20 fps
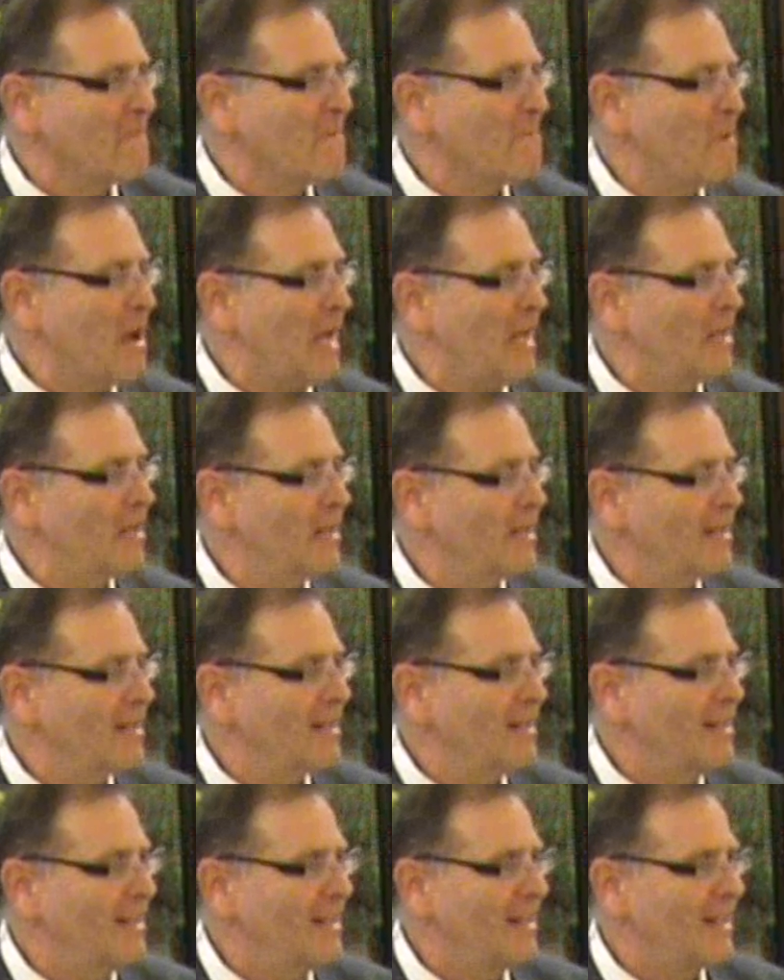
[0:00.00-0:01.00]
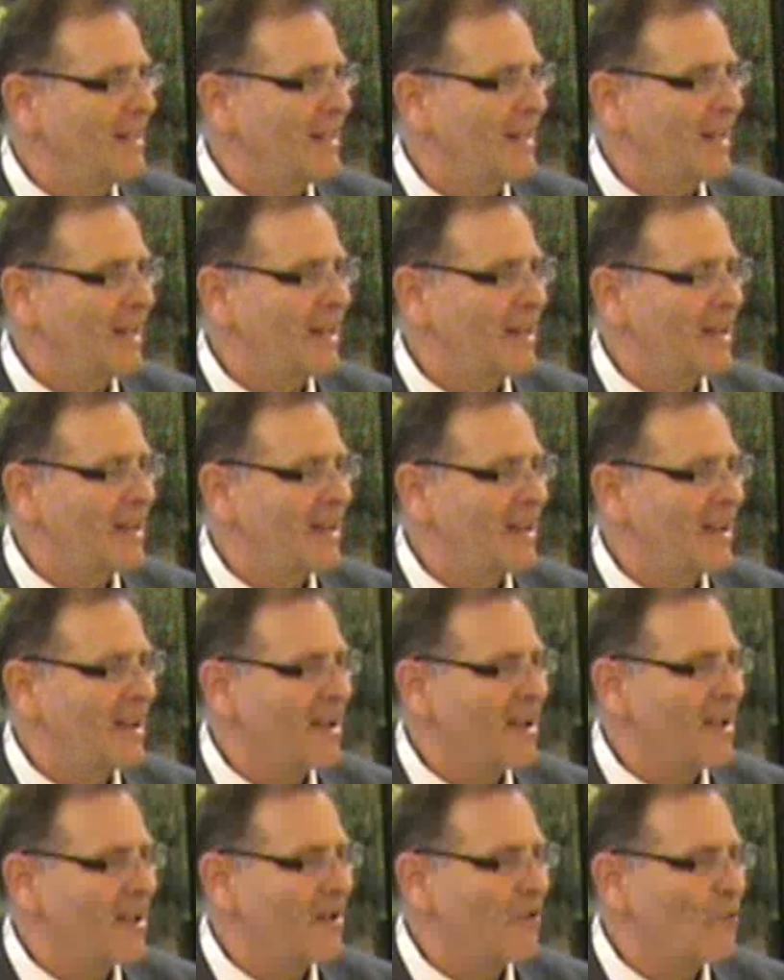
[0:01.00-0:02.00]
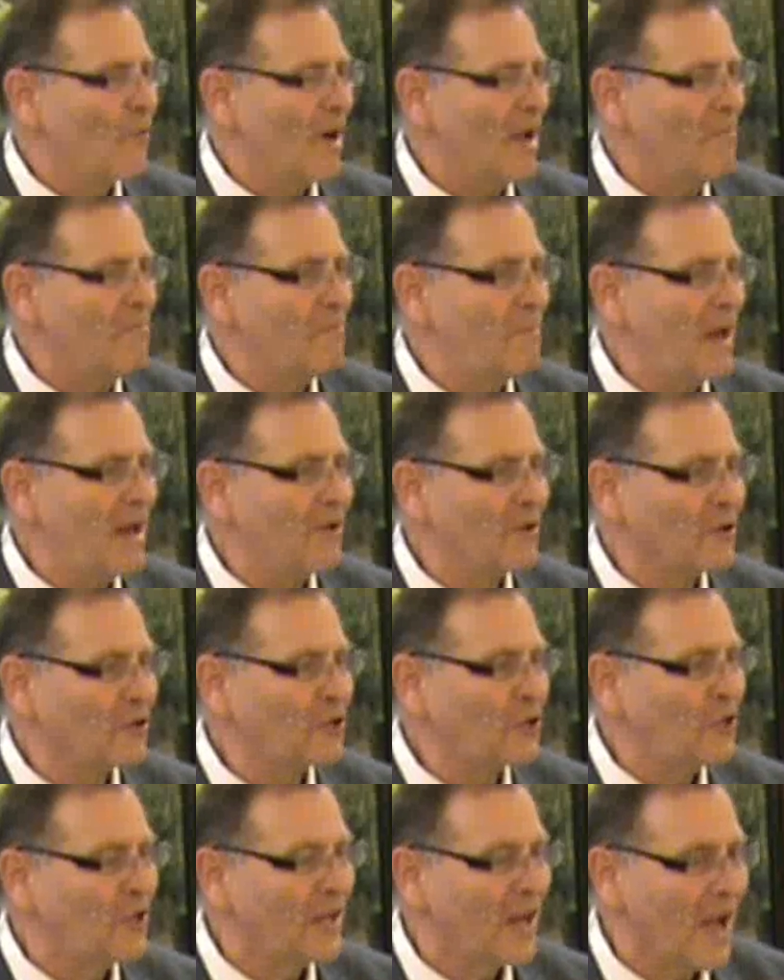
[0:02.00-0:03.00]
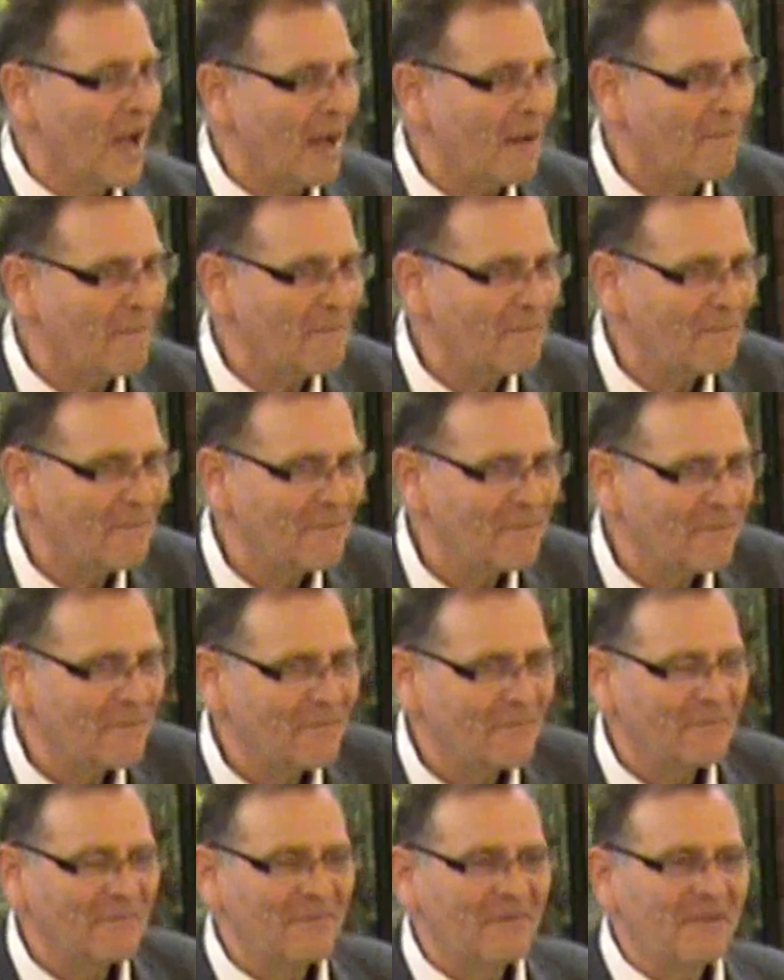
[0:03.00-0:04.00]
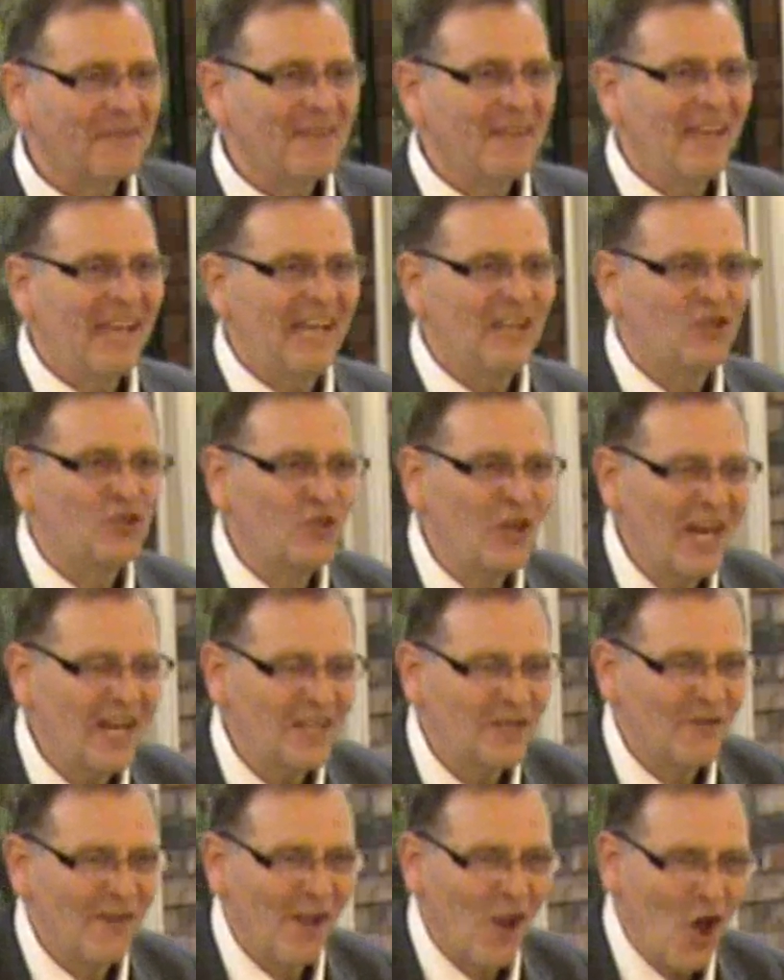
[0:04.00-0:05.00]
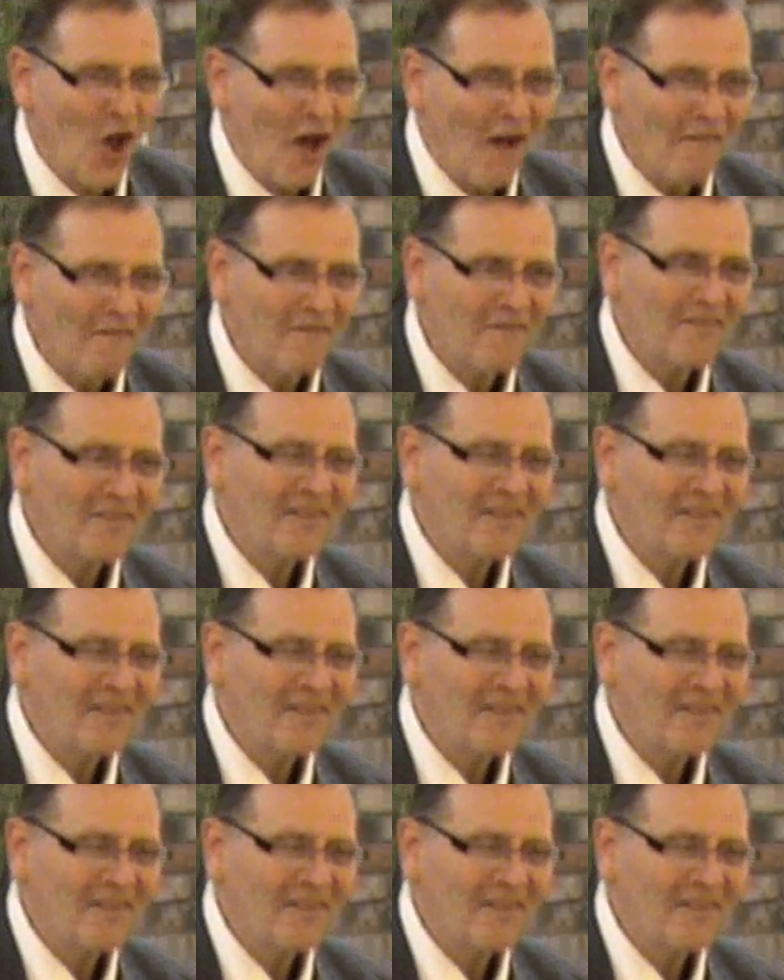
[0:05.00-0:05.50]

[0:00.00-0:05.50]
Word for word: But when Peter stood up, his chains fell off.